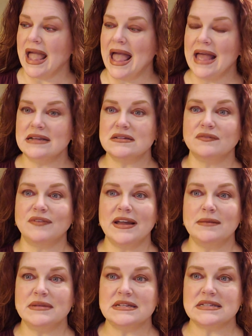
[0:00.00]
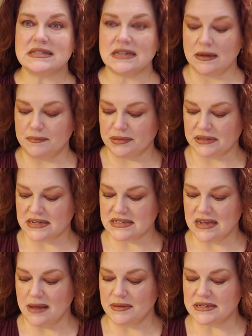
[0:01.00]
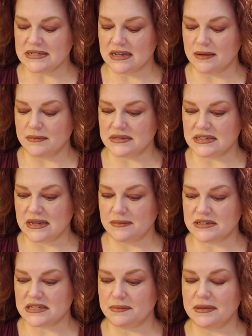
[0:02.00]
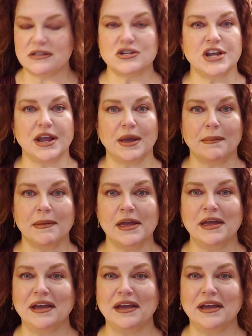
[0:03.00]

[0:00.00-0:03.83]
And vitamin C plus MSM seems to be the jam.